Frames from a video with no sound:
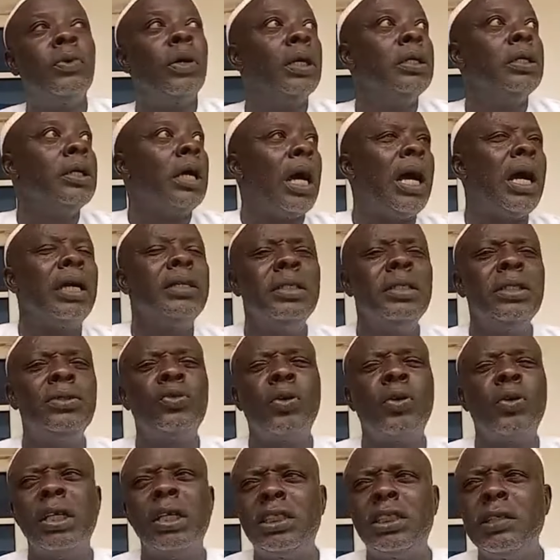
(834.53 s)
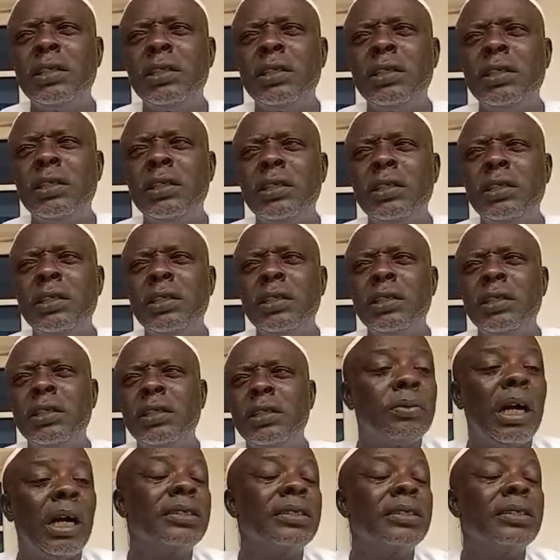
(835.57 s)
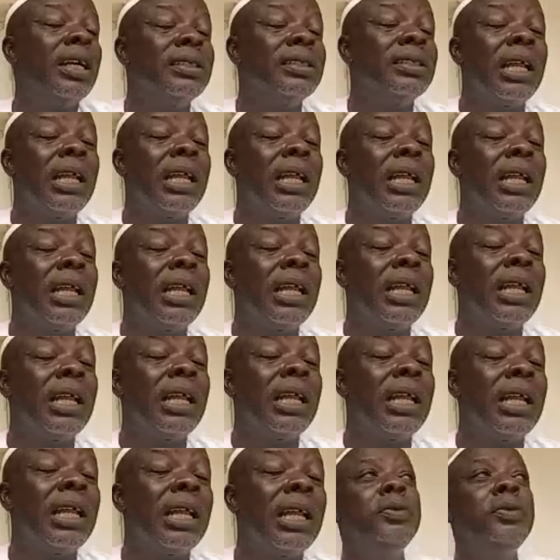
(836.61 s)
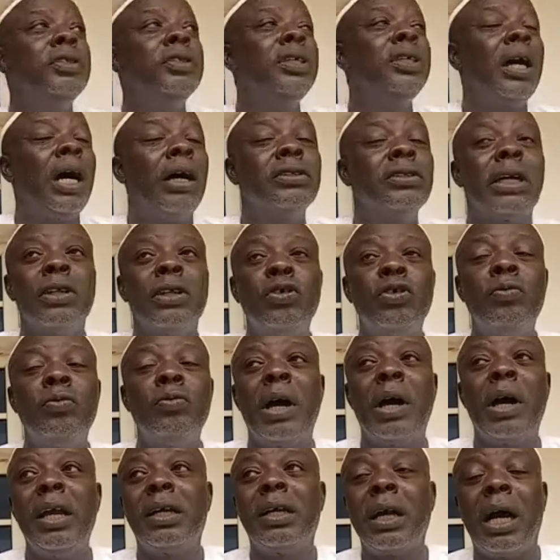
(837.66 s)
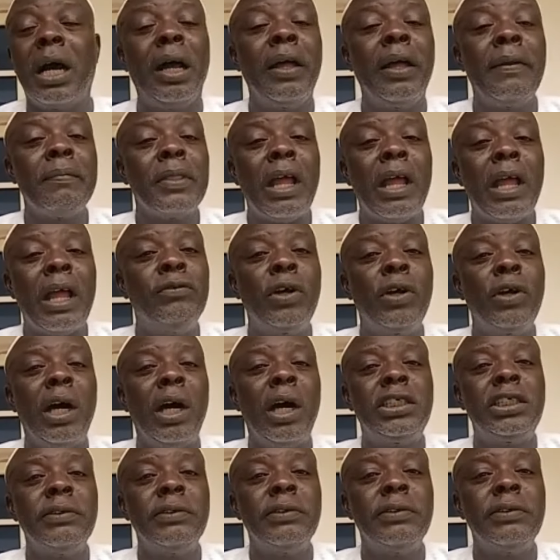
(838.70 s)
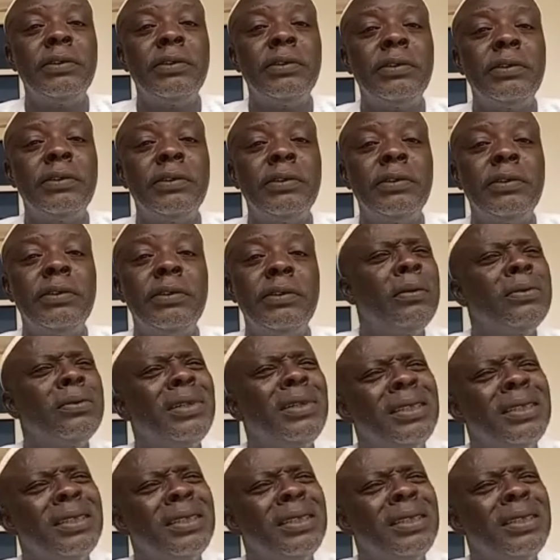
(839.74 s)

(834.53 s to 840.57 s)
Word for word: Well, I need to achieve oh, because for some councillors, like if I don't build a house, I don't buy a car, I've not achieved anything.